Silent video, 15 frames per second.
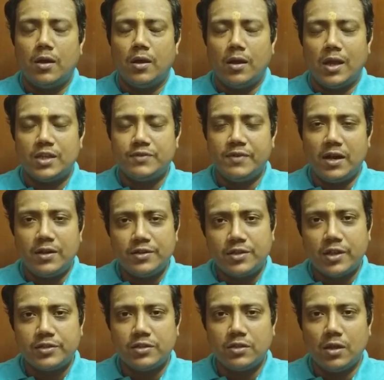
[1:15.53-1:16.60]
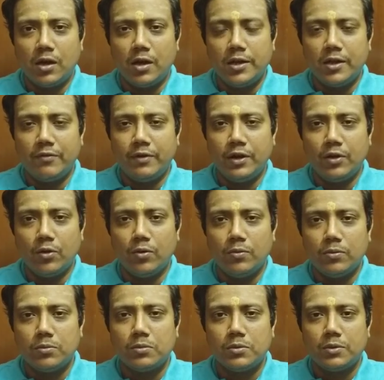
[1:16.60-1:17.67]
As we had discussed in the earlier video,
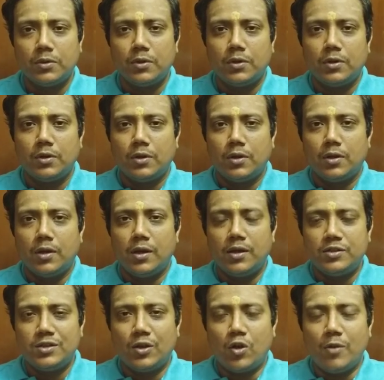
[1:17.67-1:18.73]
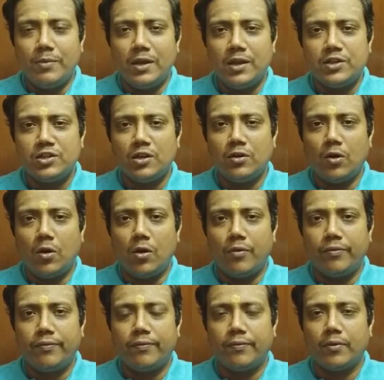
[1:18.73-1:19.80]
it is a combination of
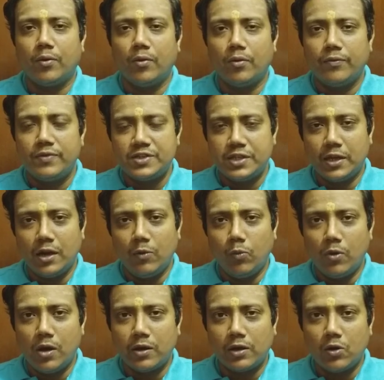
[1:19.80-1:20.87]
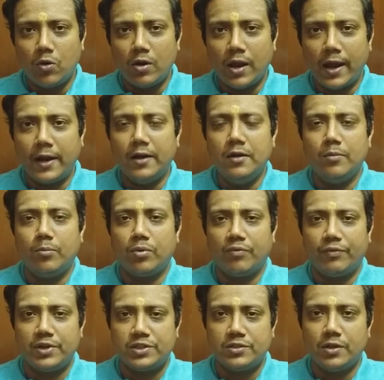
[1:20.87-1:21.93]
physical workload and
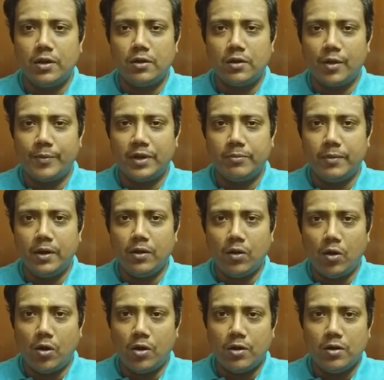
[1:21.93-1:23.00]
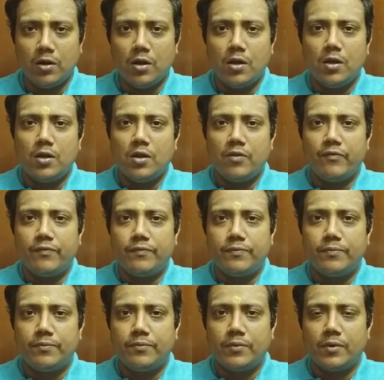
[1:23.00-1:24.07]
professional commitment, or
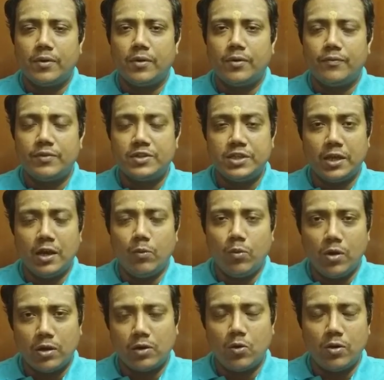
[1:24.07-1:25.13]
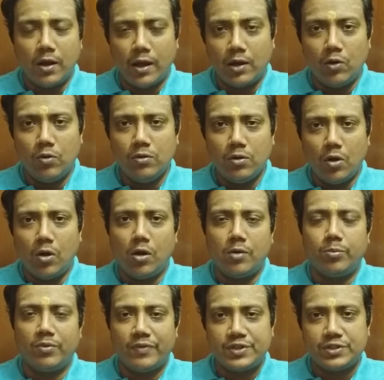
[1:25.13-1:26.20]
physical workload alone or
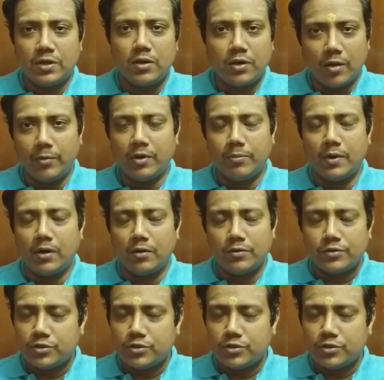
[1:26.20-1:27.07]
professional commitment.